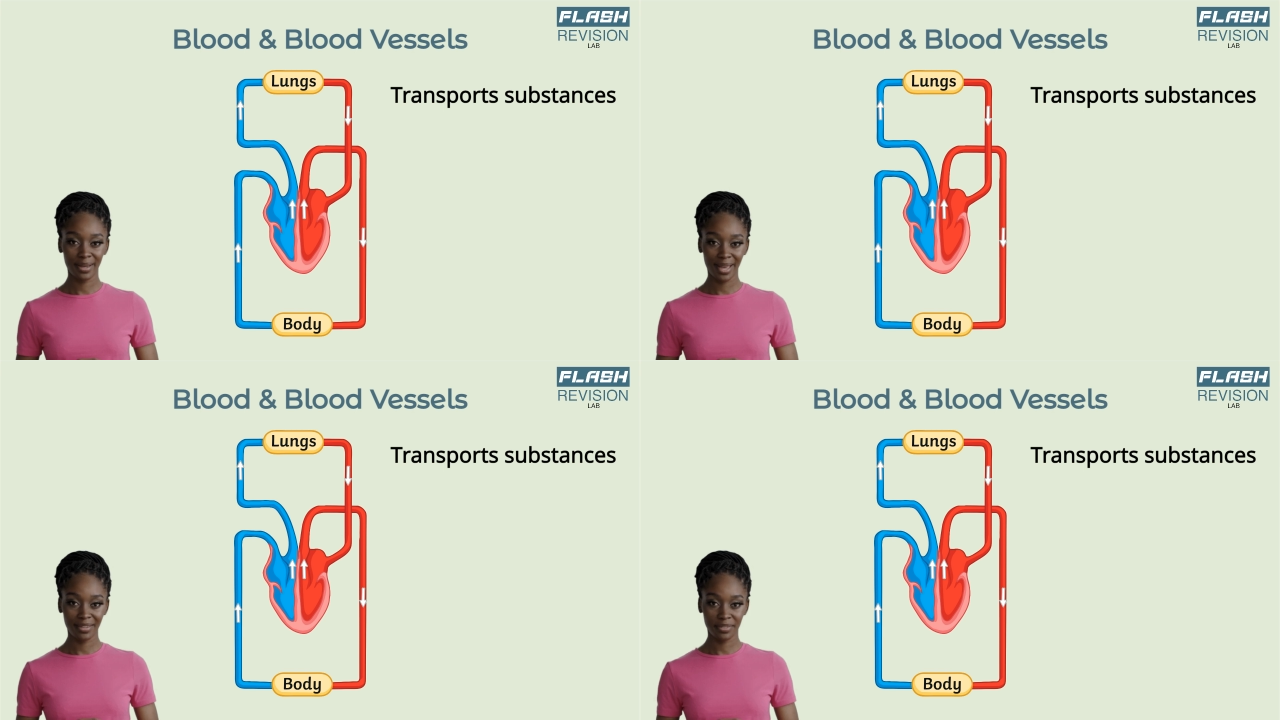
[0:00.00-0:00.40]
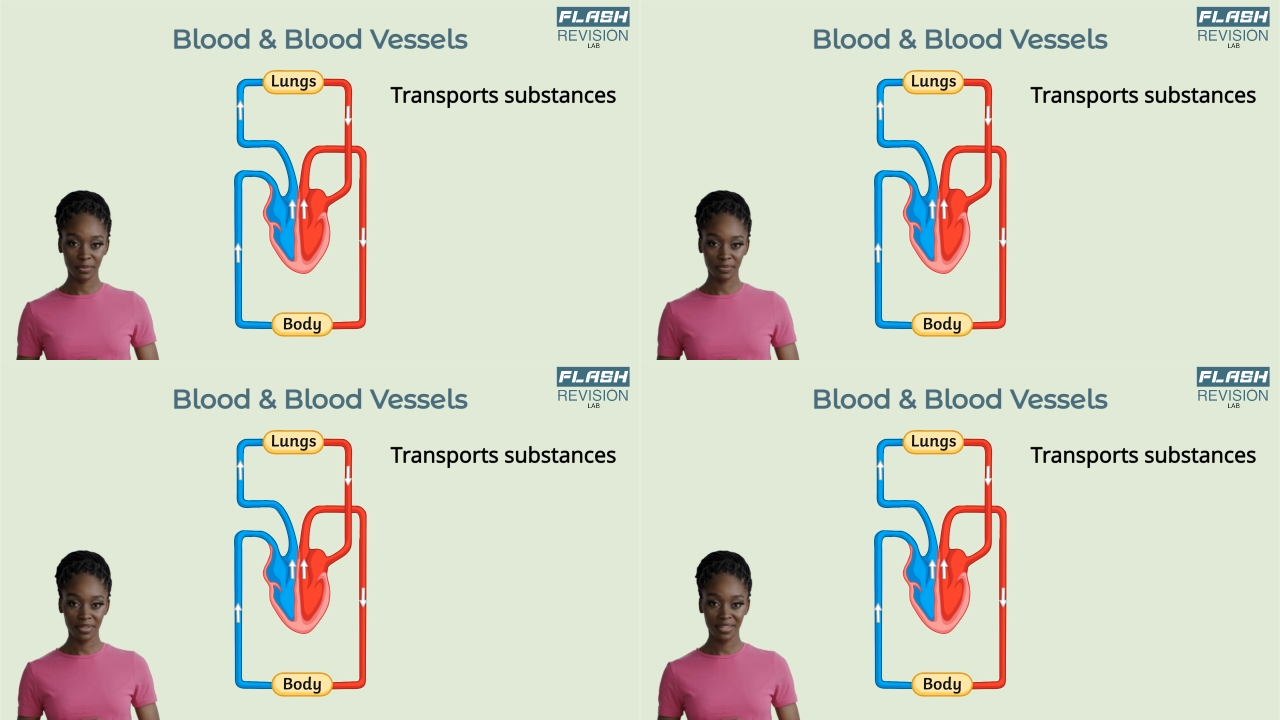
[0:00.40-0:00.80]
like
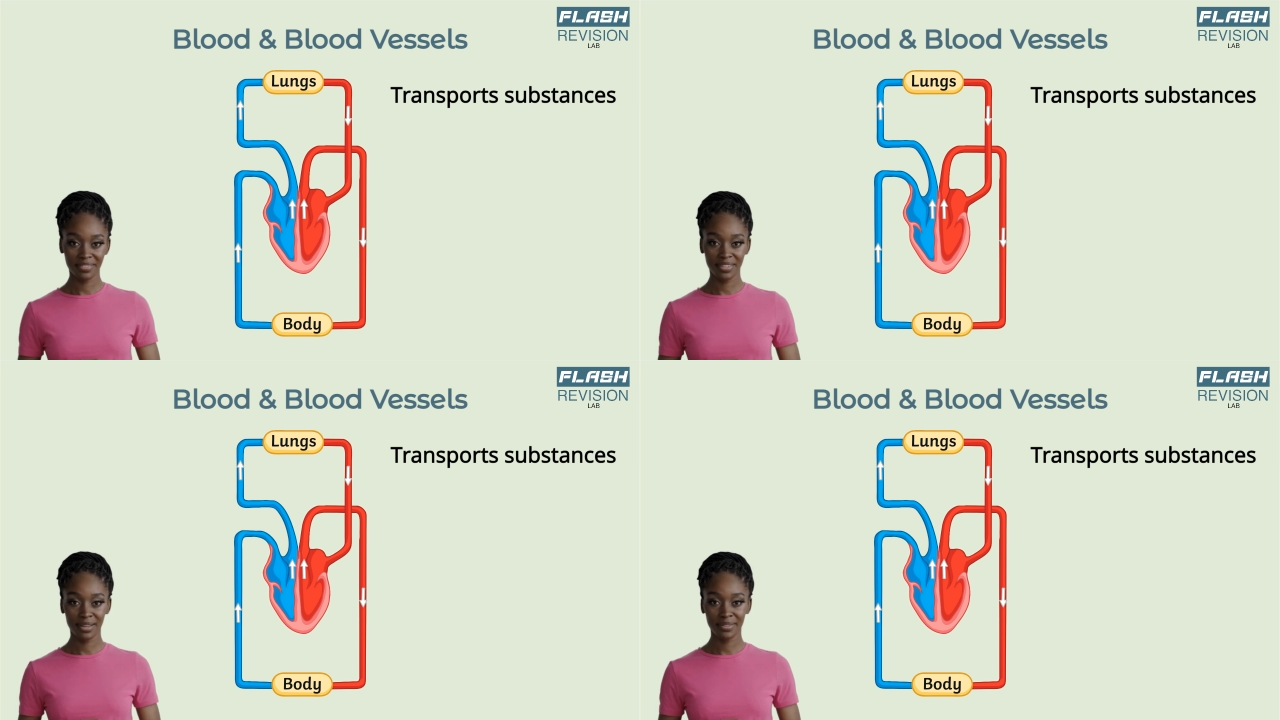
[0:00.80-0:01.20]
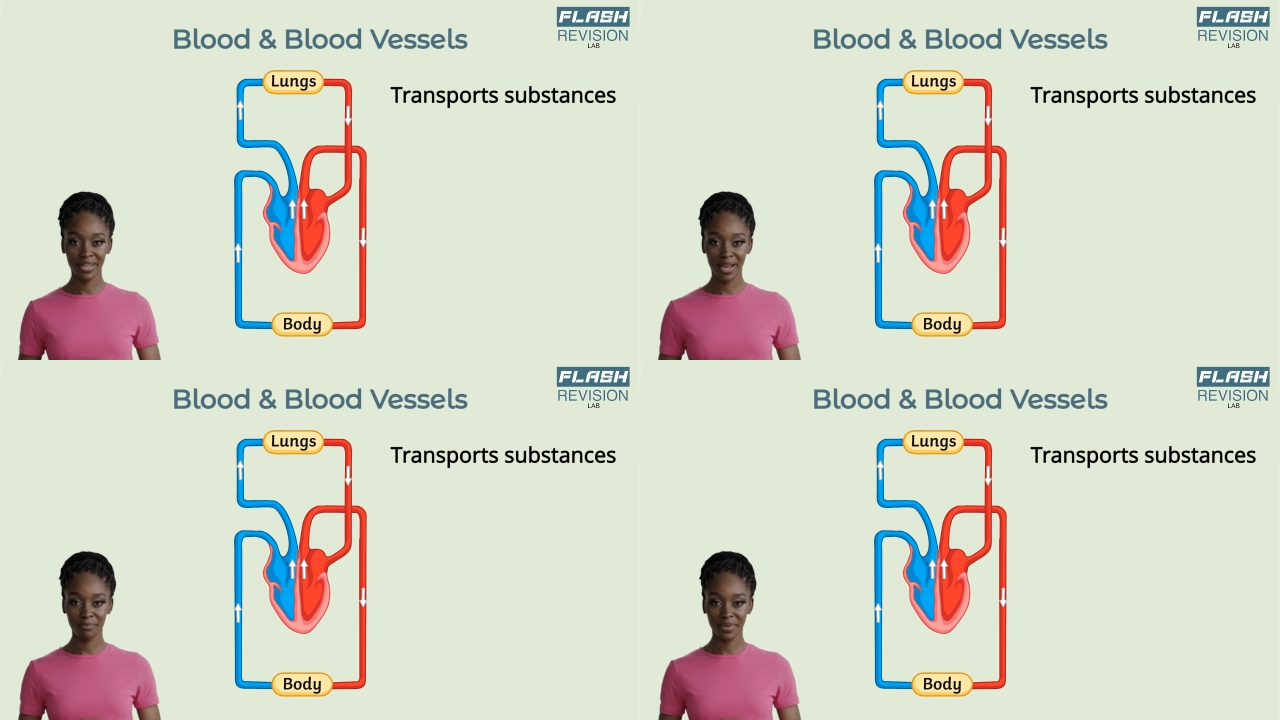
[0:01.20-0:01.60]
nutrients,
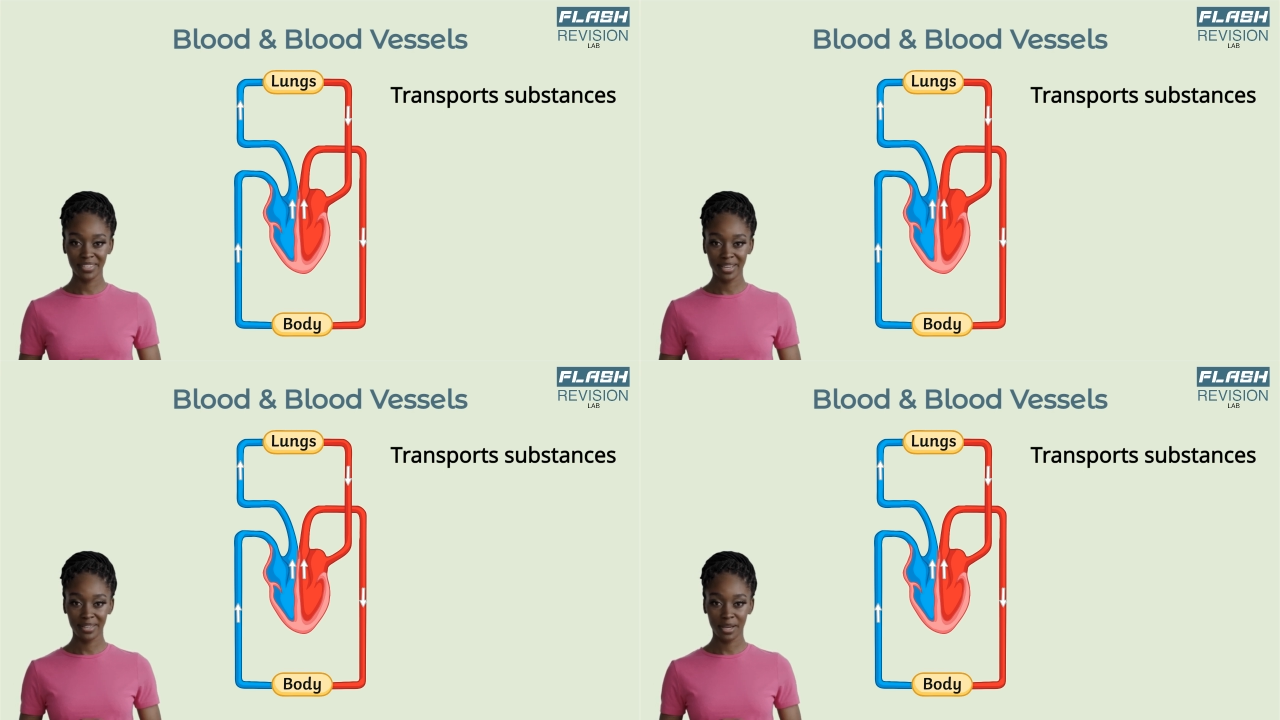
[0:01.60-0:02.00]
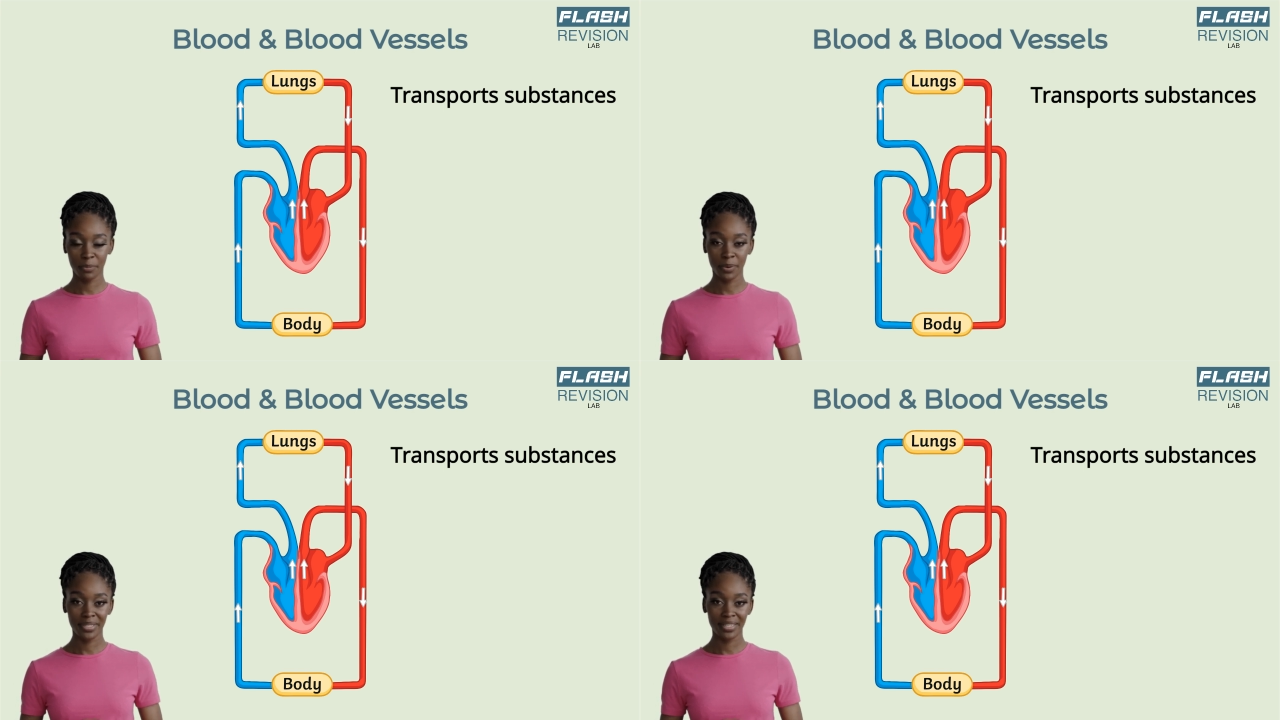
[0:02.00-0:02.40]
to every cell in our
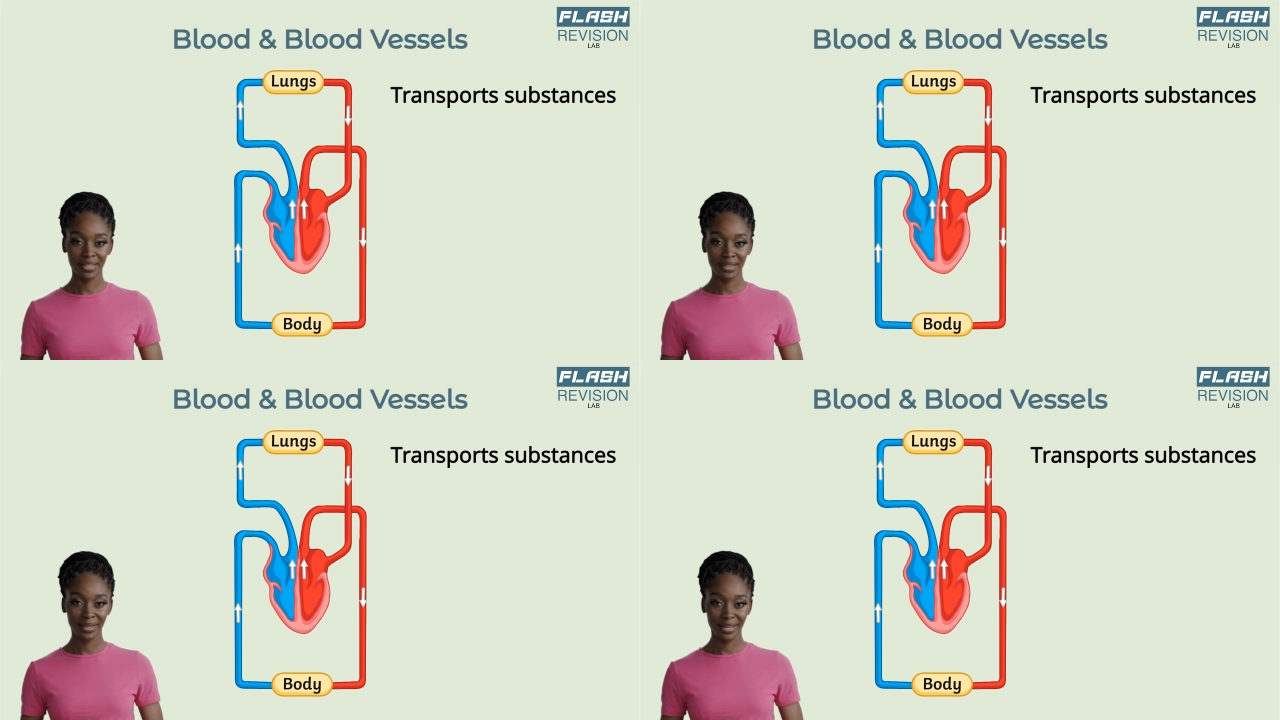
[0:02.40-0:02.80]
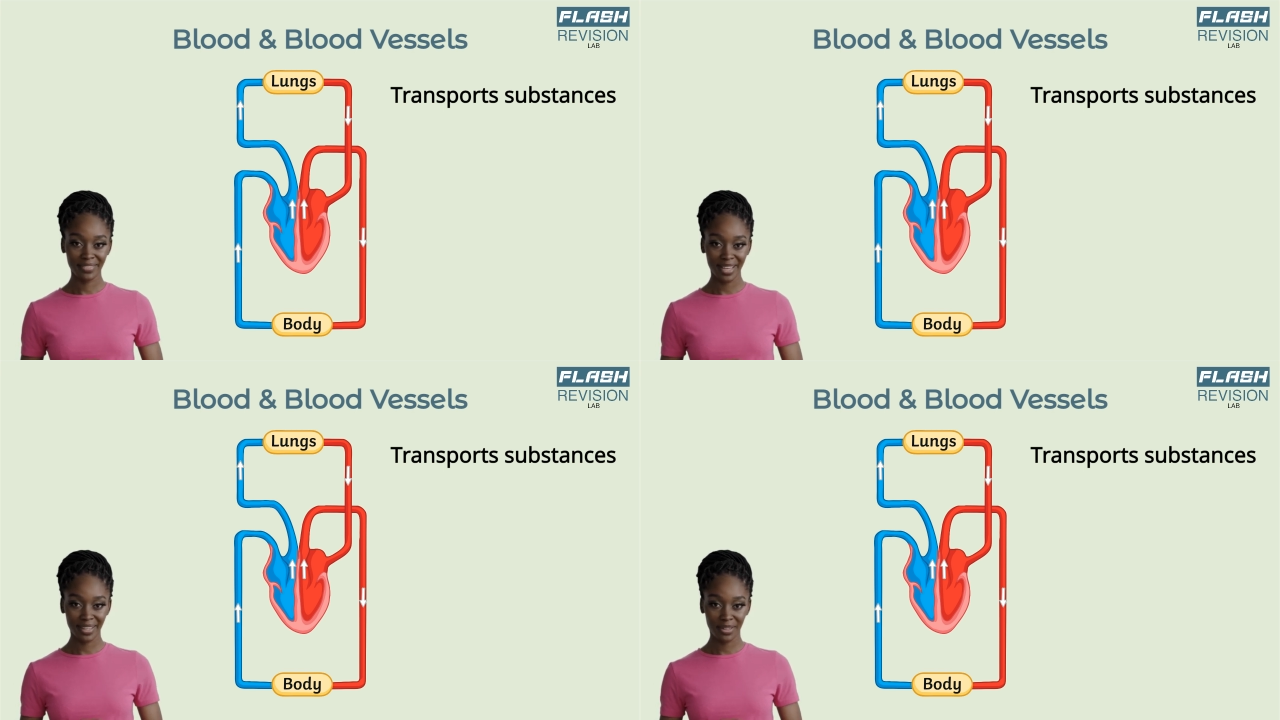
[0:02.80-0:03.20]
body and
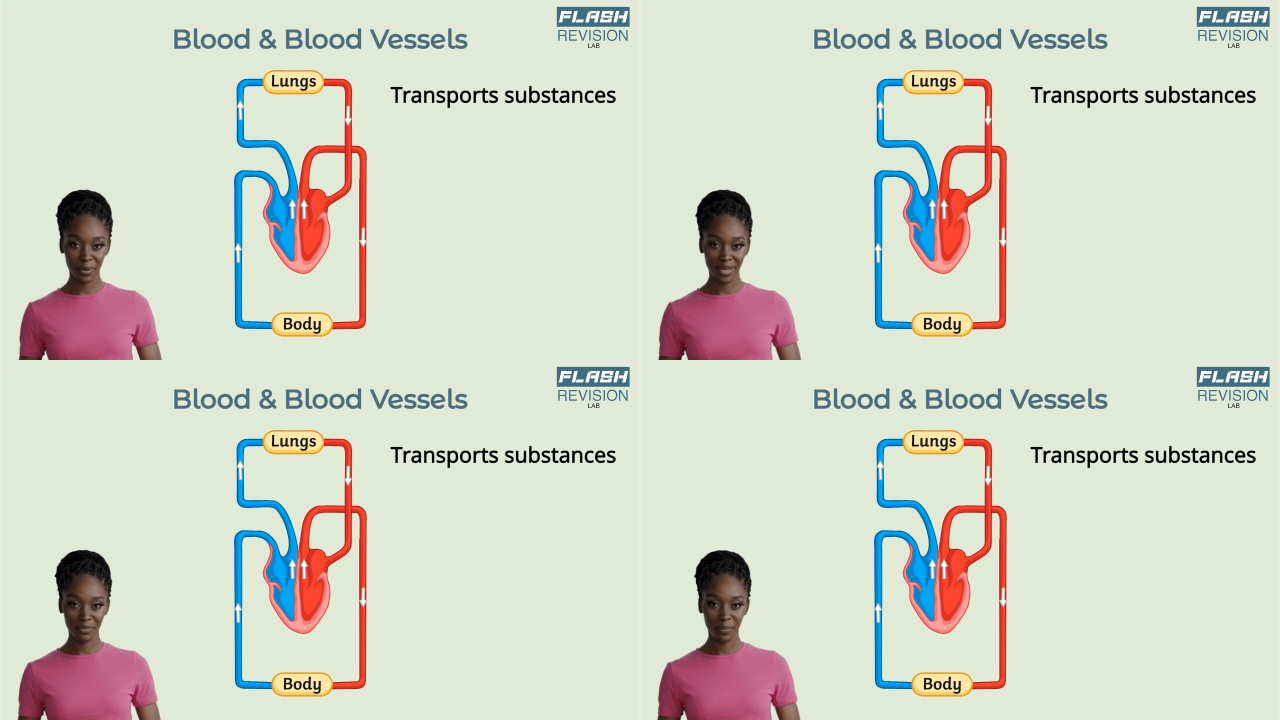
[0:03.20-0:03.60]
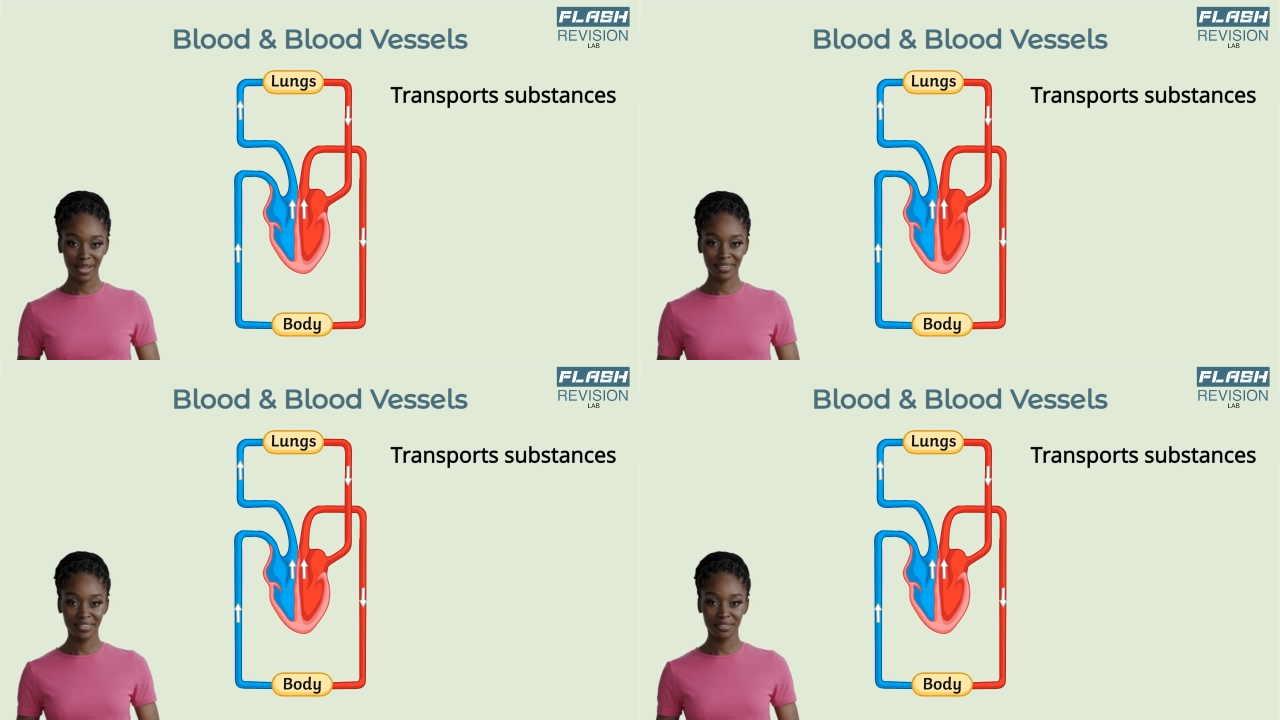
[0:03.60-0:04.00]
taking away the
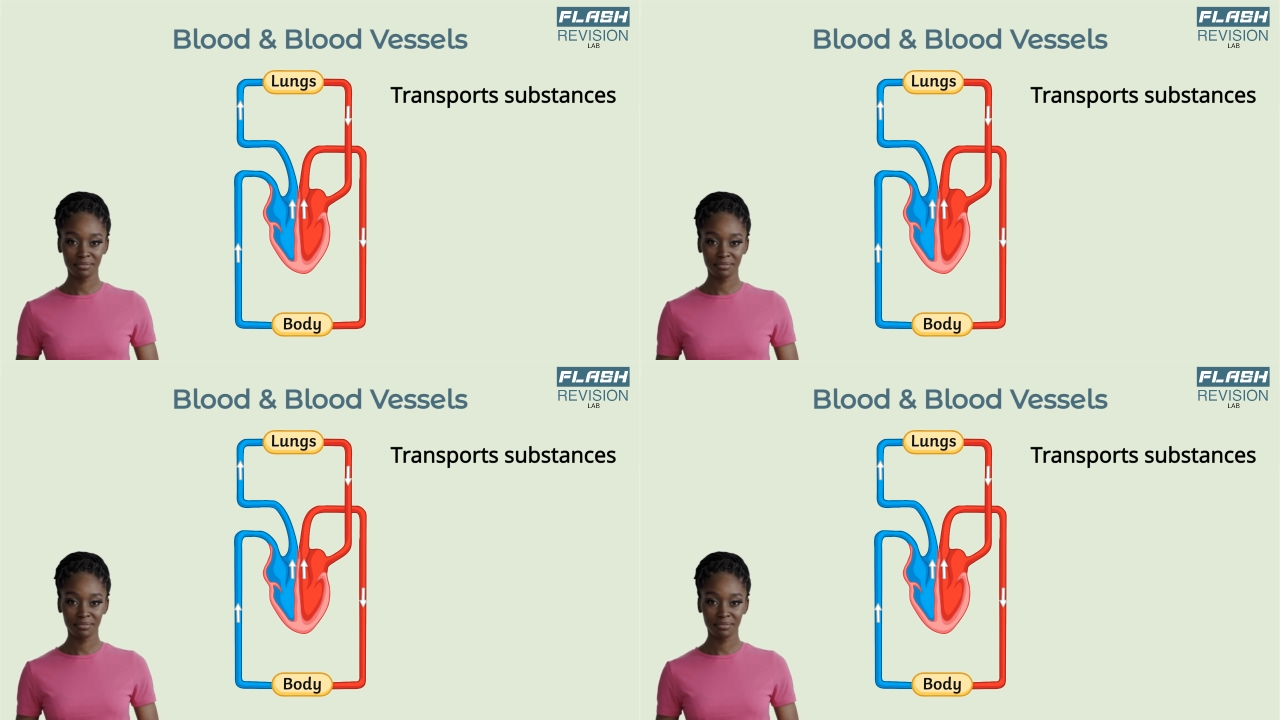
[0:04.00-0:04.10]
waste.